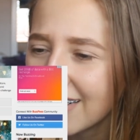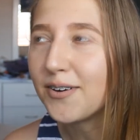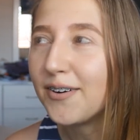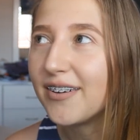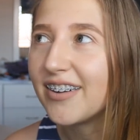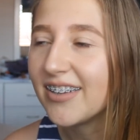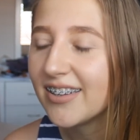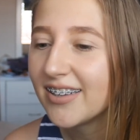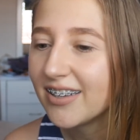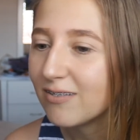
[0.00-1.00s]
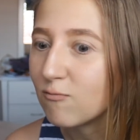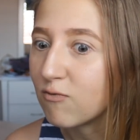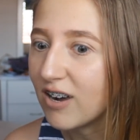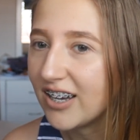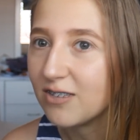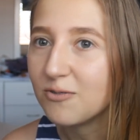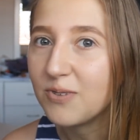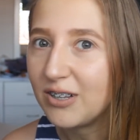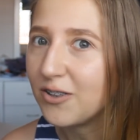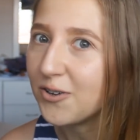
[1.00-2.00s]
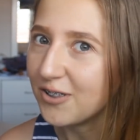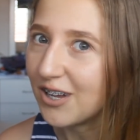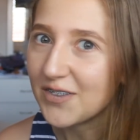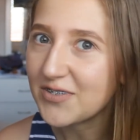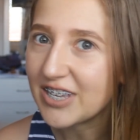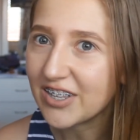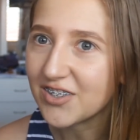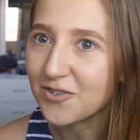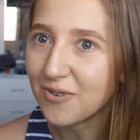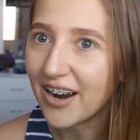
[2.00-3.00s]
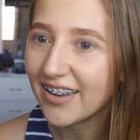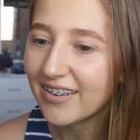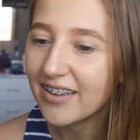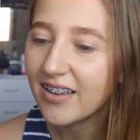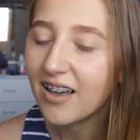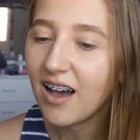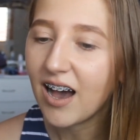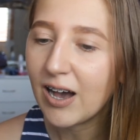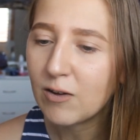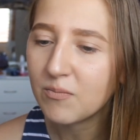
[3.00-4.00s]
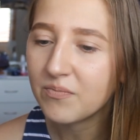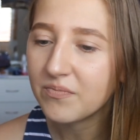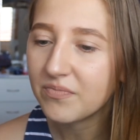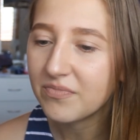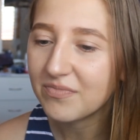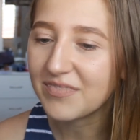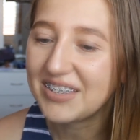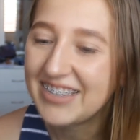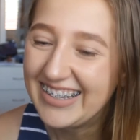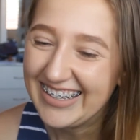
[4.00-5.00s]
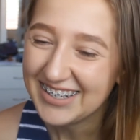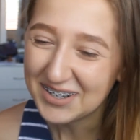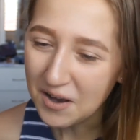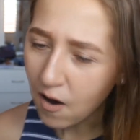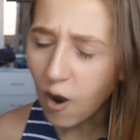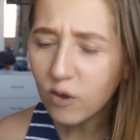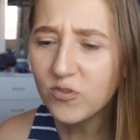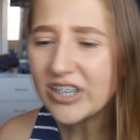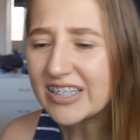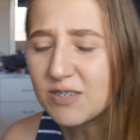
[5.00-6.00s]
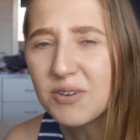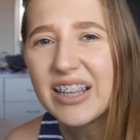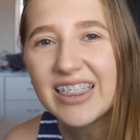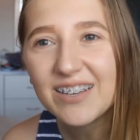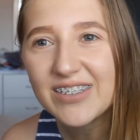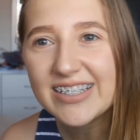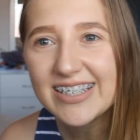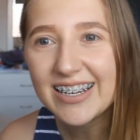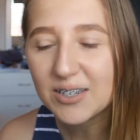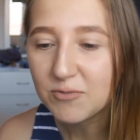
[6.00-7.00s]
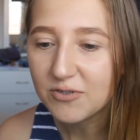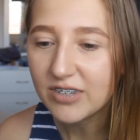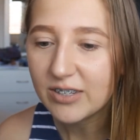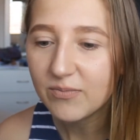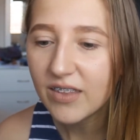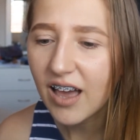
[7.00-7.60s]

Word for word: God. Right, well, her life sounds great. Um, obviously, what a lovely sounding movie.